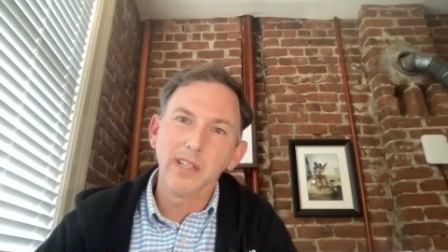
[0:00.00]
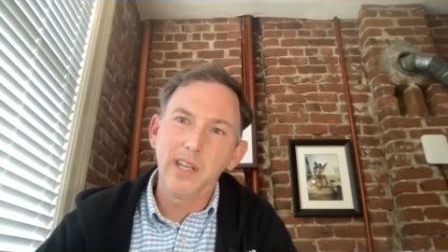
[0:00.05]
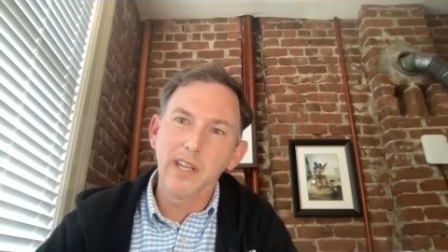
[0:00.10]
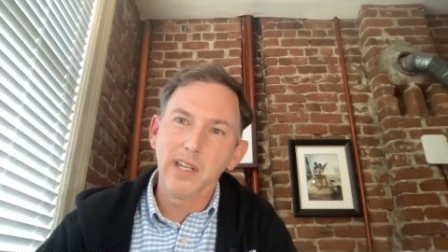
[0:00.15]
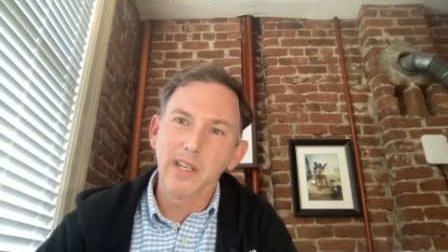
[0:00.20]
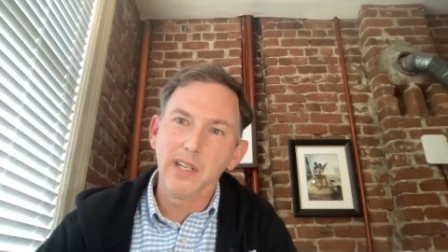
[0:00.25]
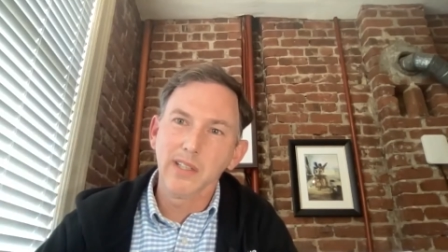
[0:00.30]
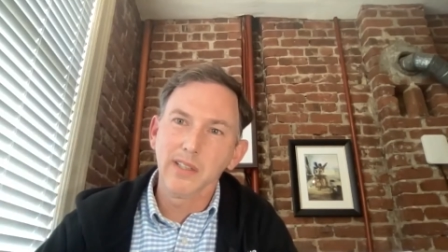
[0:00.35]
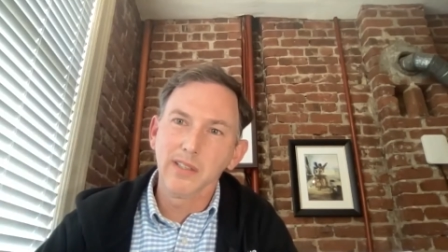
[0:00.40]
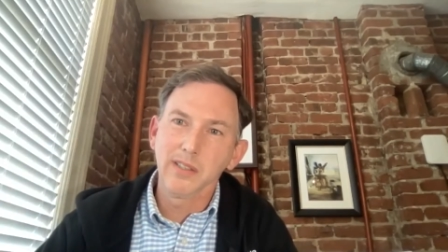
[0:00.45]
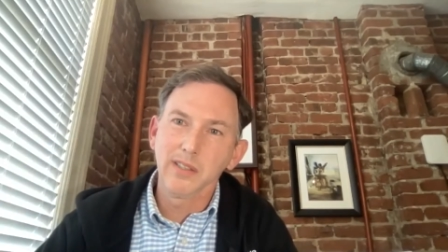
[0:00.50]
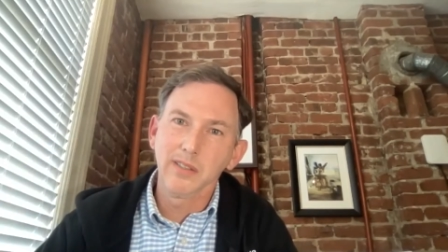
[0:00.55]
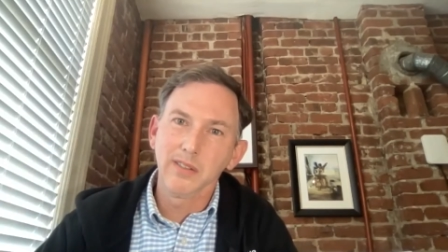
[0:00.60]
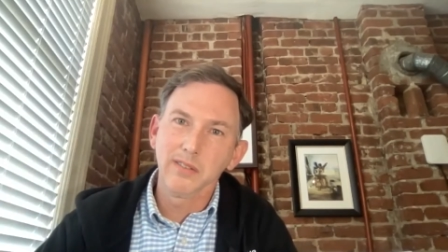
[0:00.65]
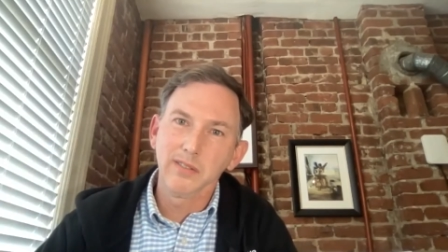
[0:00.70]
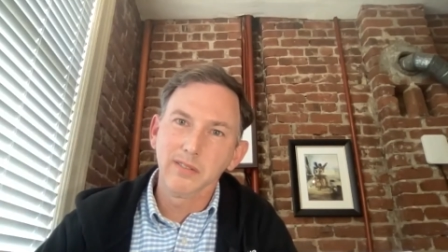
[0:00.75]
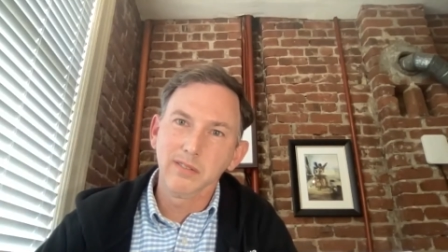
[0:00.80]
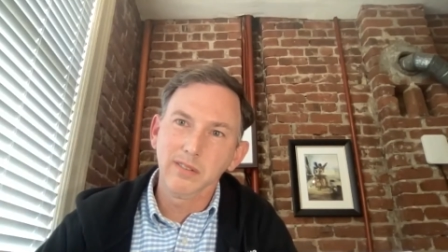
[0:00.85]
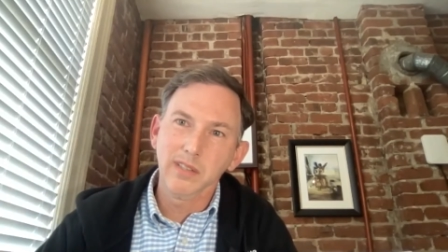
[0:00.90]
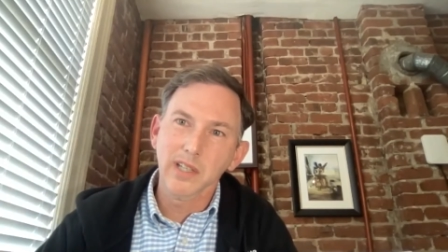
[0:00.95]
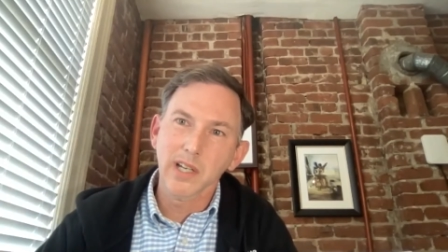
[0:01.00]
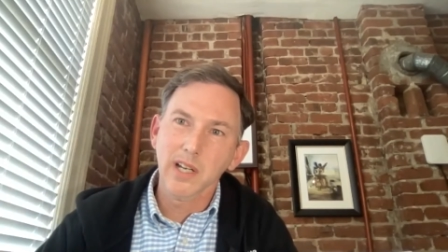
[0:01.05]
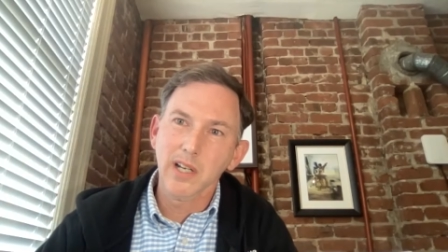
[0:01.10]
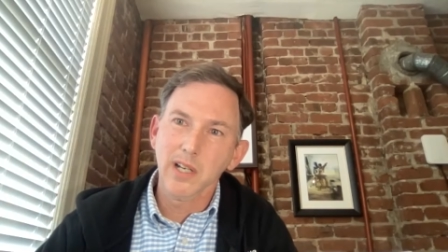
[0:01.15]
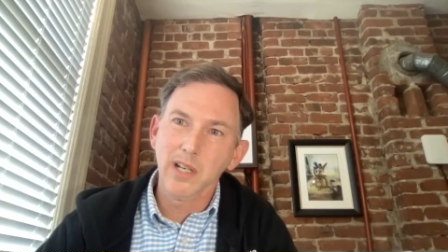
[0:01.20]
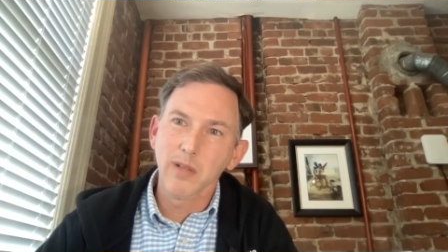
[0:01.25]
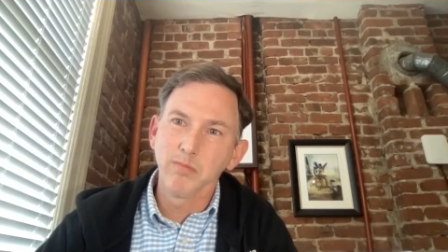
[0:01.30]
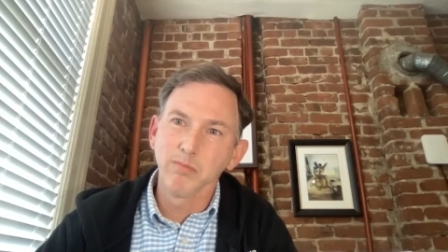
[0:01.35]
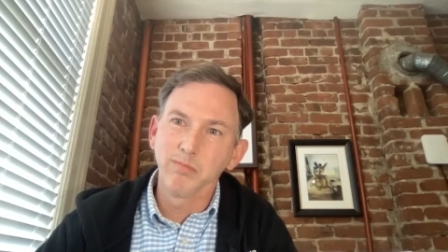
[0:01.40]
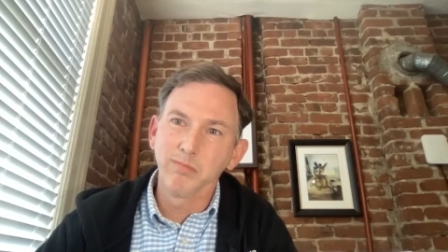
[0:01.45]
And
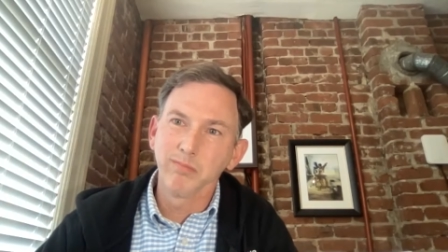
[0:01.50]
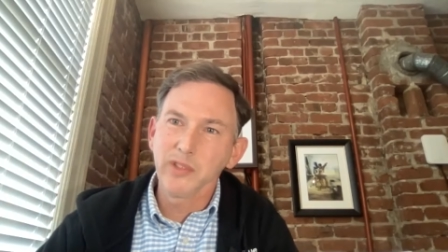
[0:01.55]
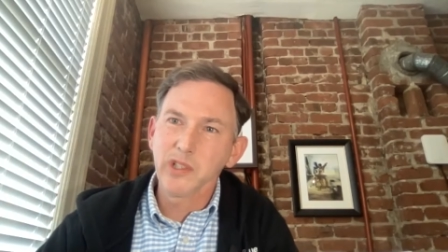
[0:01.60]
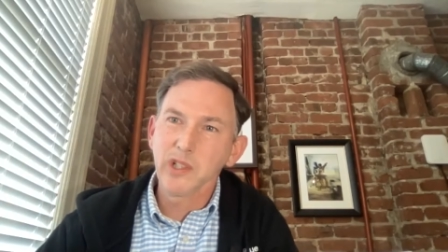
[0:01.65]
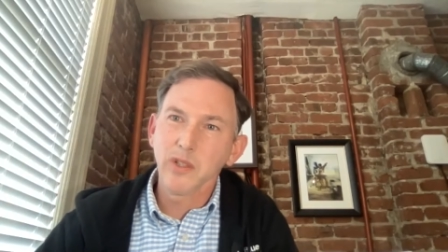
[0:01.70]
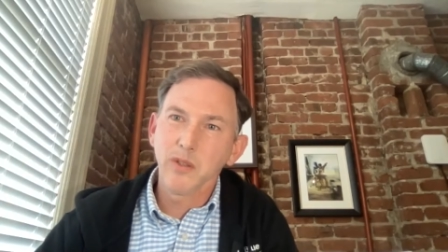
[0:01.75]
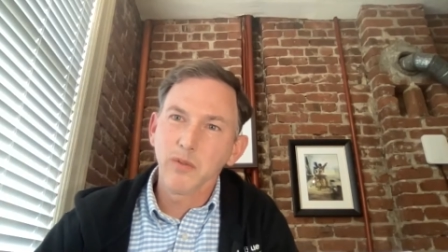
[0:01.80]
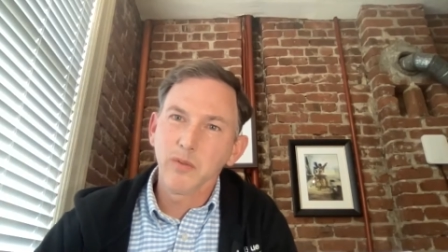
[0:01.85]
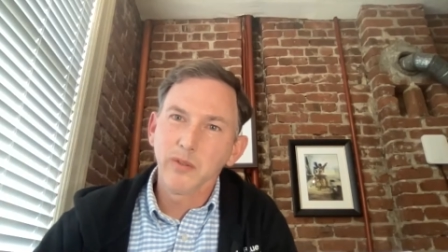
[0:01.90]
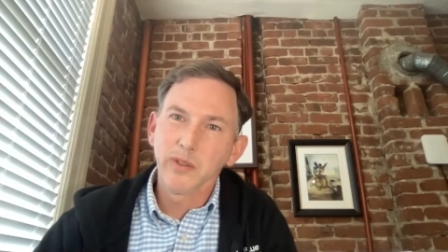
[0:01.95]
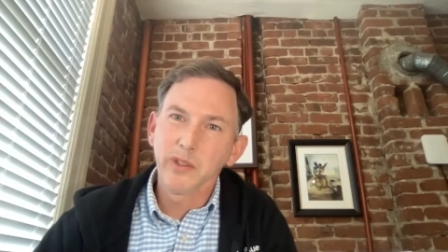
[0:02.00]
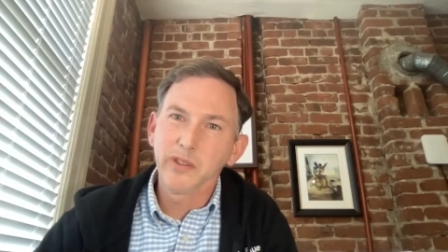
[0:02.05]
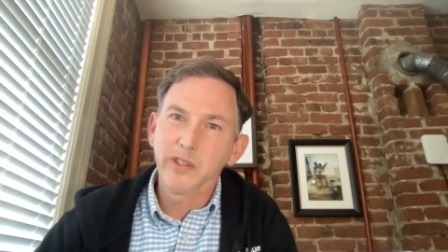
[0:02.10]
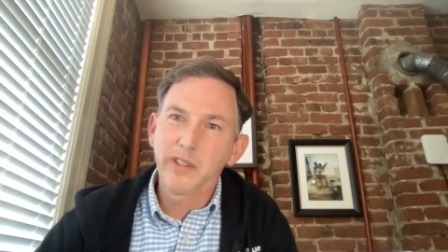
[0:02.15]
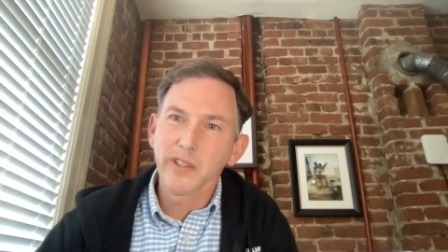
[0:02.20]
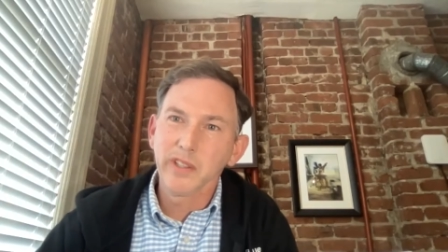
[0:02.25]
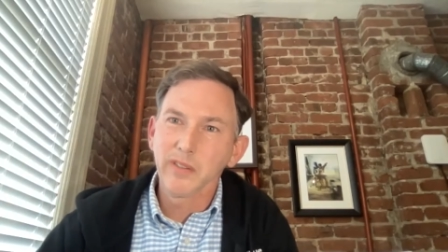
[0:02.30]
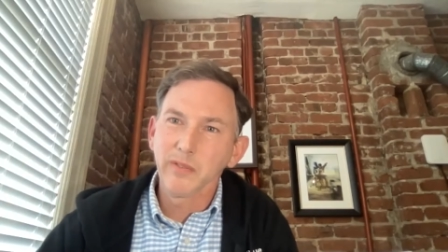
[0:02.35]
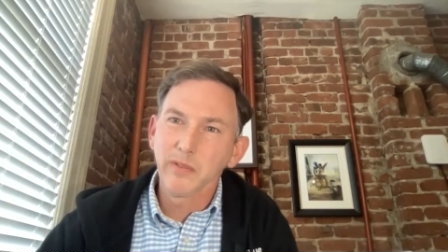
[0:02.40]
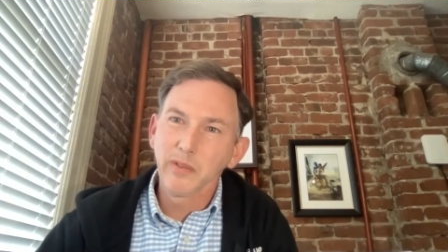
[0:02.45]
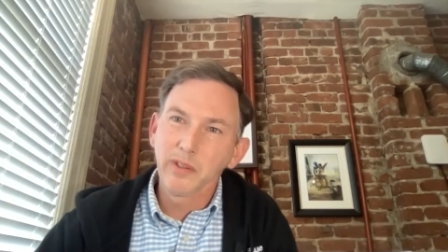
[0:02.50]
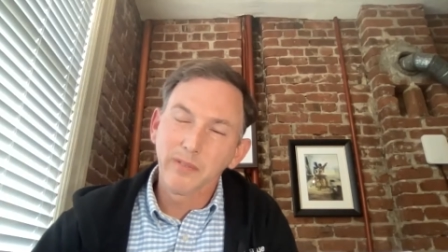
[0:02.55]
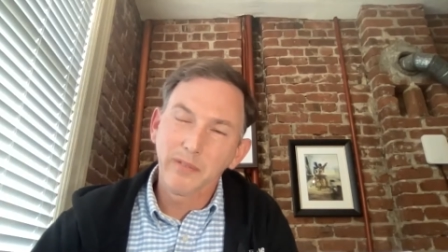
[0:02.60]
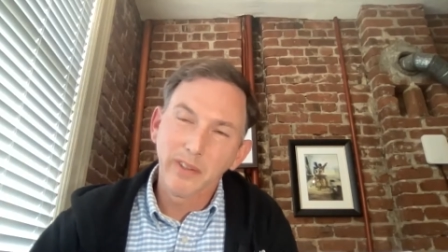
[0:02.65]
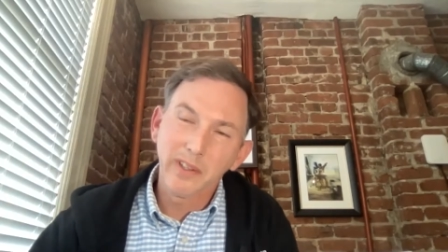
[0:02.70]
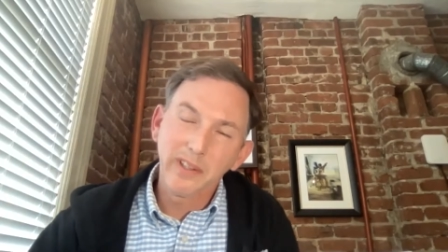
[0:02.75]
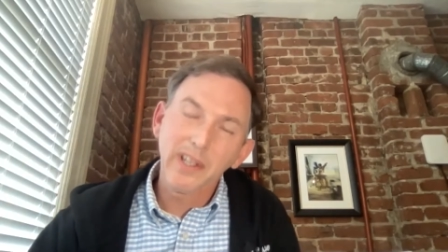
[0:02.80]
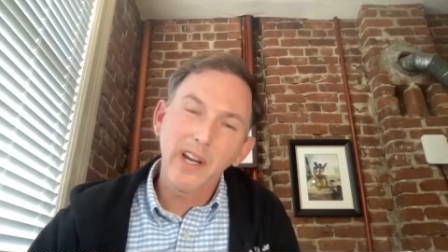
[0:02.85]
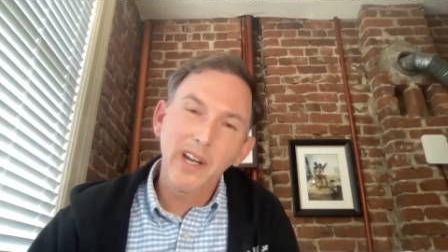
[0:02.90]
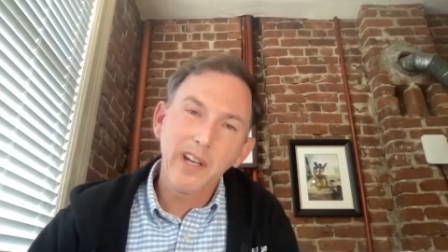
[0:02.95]
um, you don't really re-
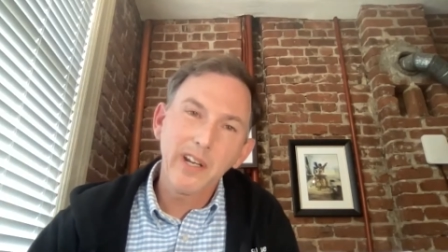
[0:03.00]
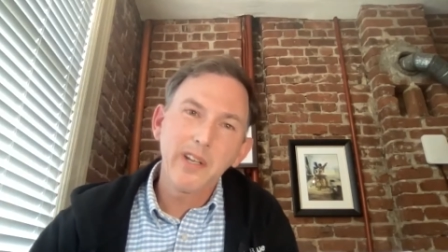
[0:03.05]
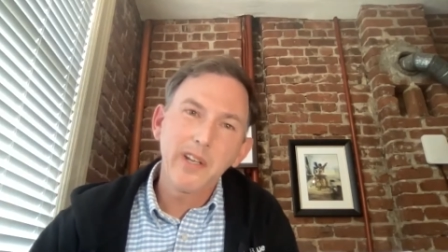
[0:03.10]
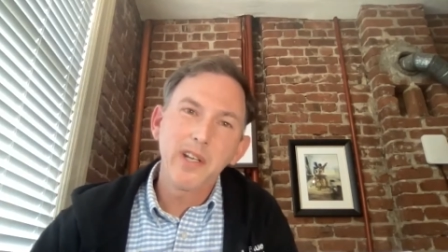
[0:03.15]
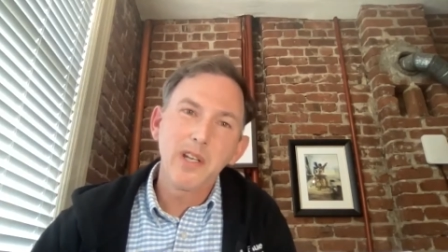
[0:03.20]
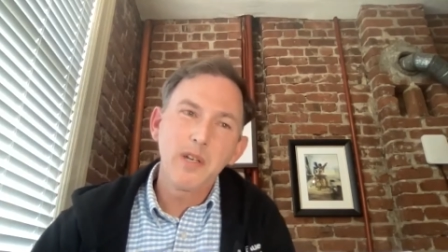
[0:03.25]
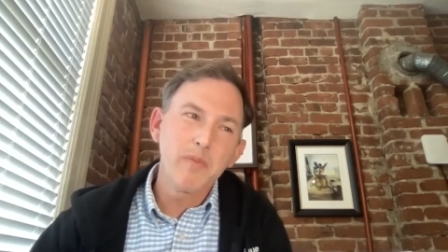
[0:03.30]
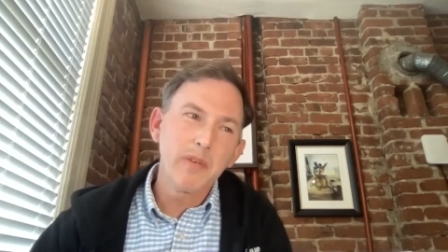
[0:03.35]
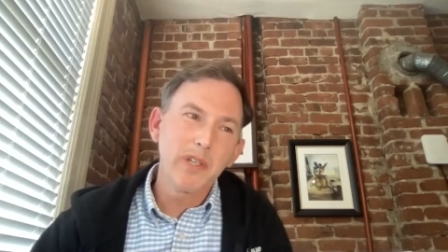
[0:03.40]
rely on it,